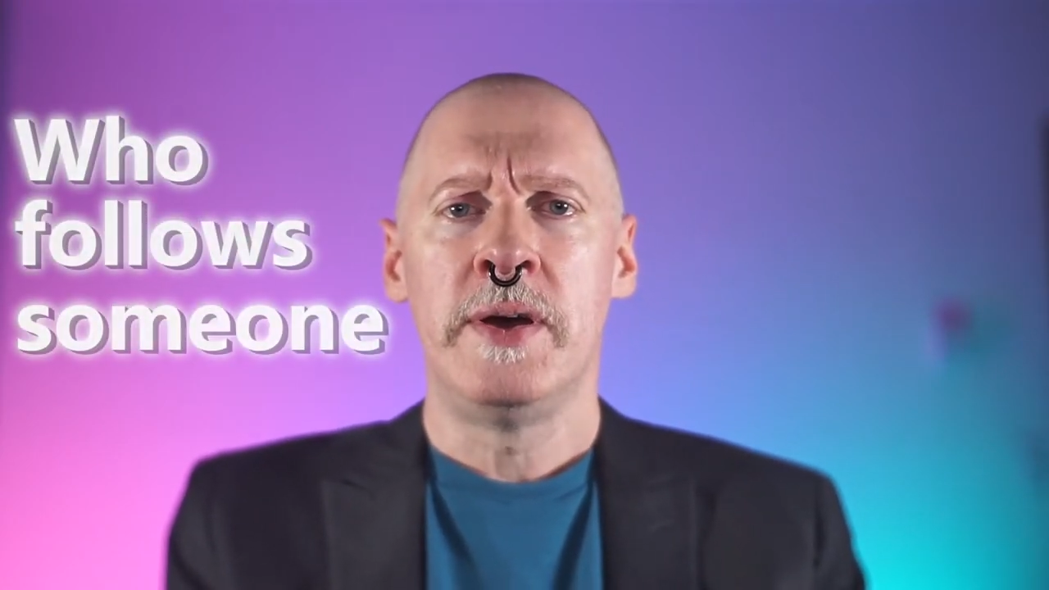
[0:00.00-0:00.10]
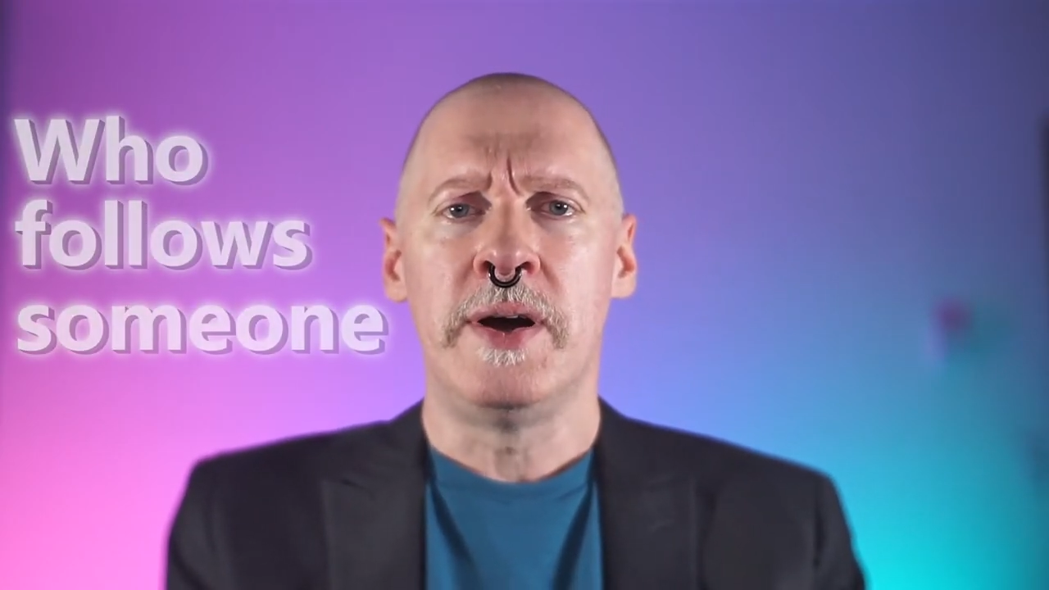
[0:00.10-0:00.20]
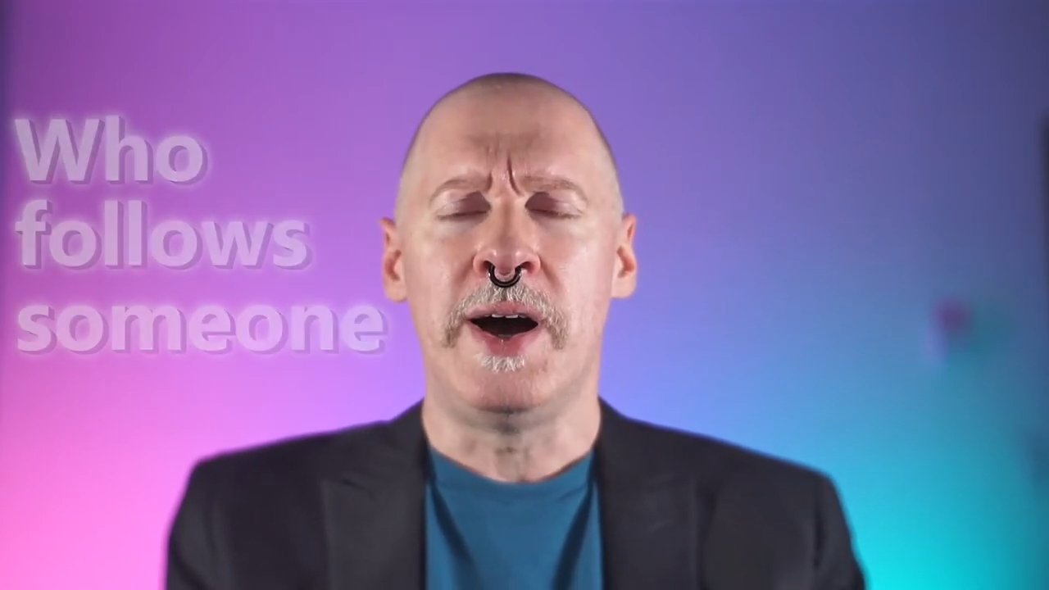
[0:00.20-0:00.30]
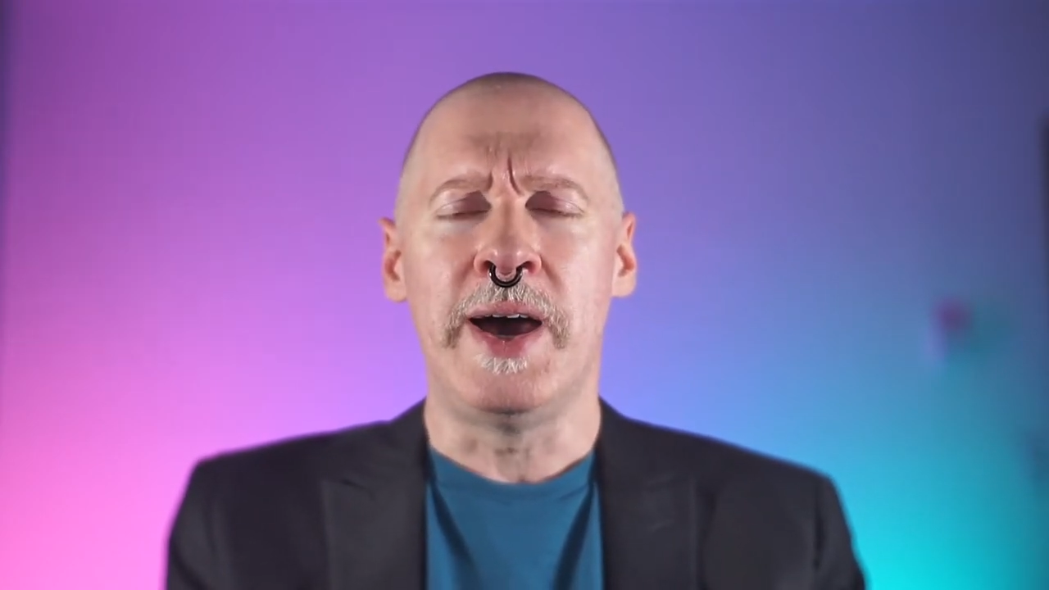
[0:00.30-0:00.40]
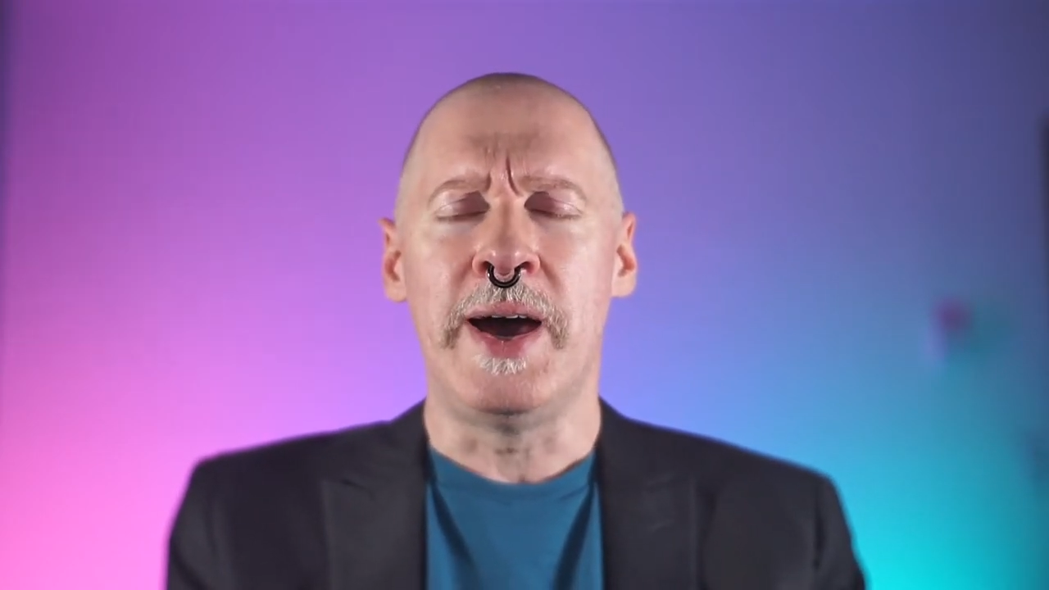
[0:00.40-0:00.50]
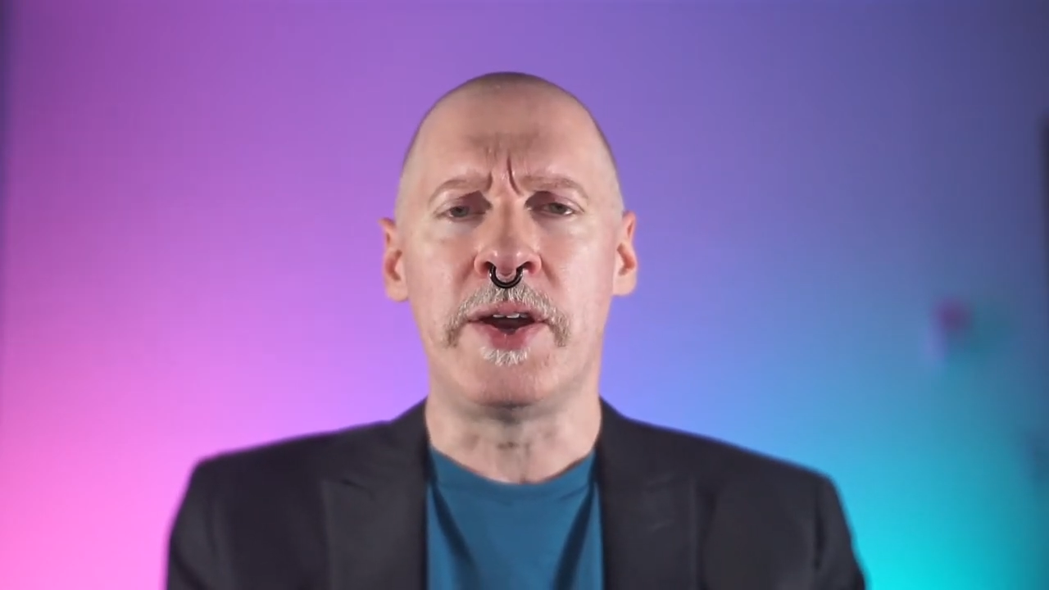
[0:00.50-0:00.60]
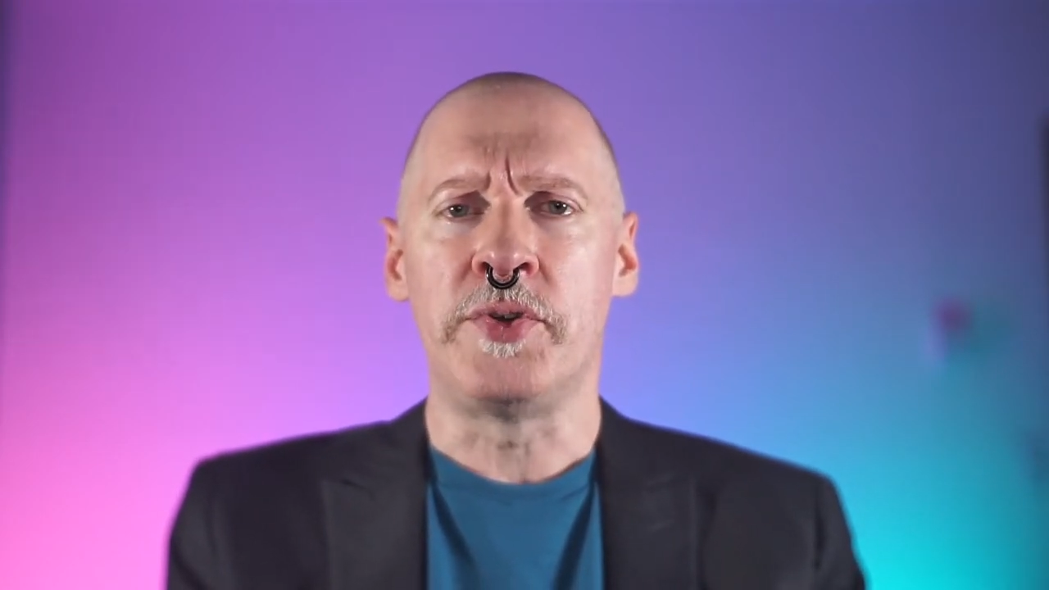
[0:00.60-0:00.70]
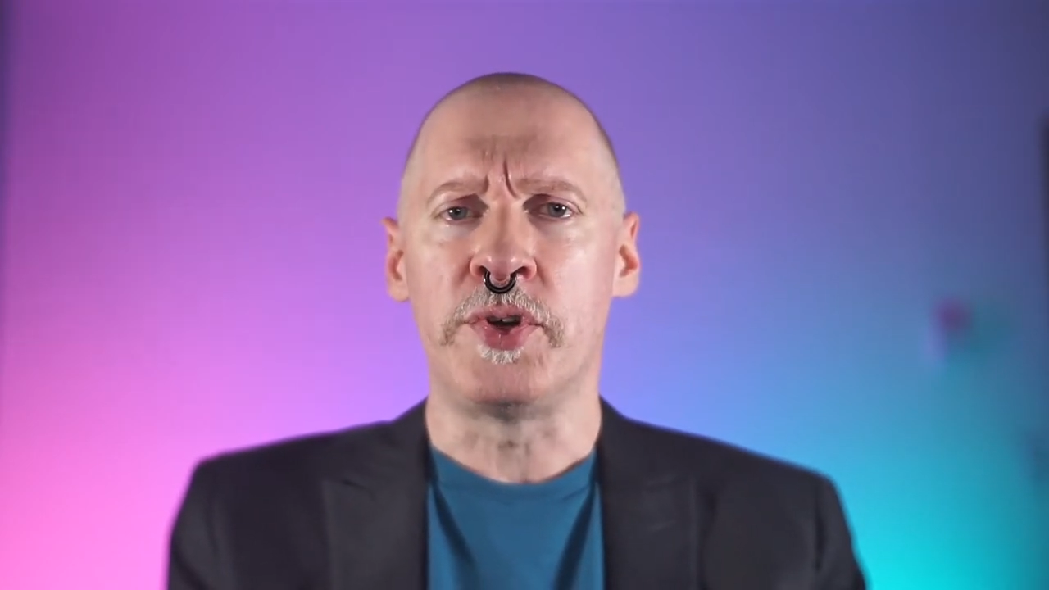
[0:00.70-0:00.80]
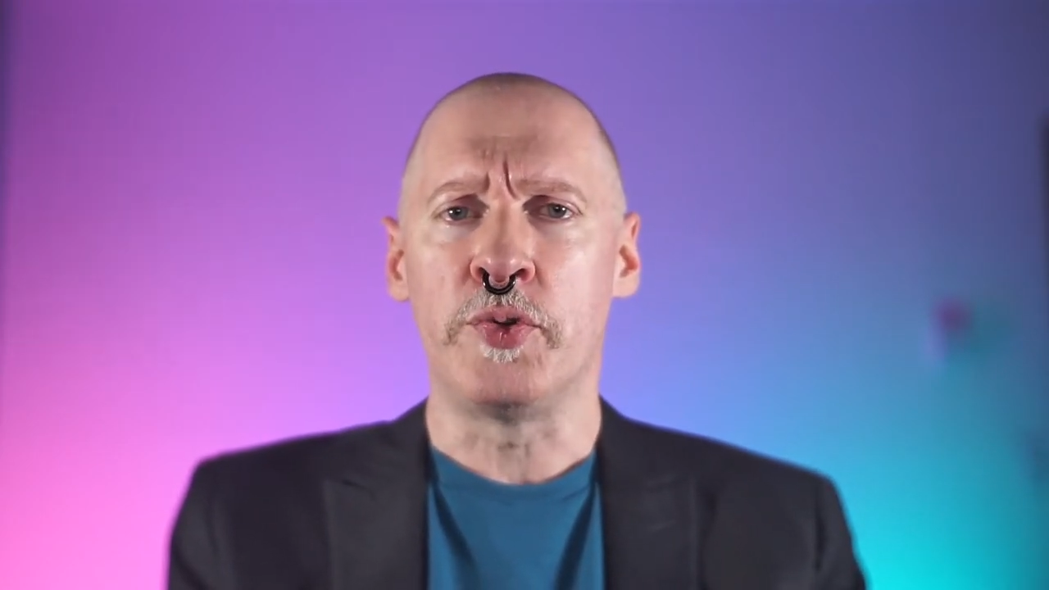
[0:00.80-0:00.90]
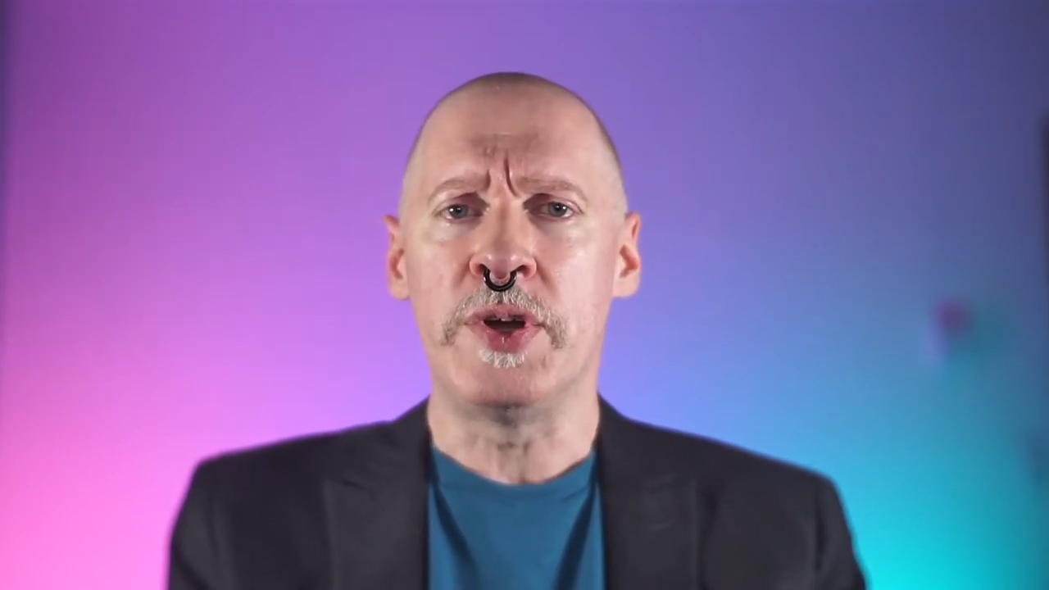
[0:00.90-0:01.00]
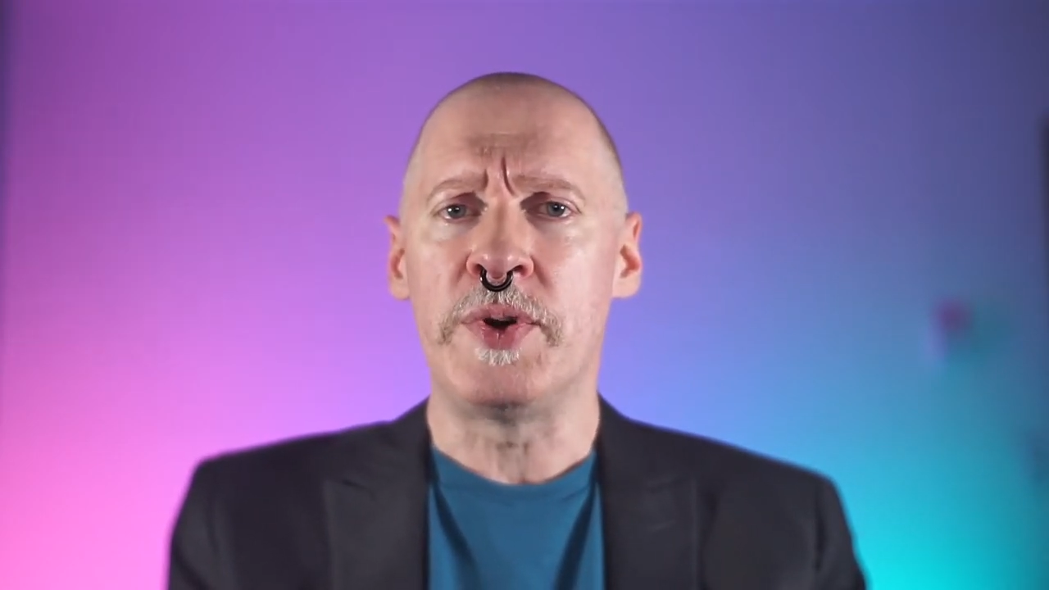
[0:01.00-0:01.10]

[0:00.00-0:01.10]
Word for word: I, I don't agree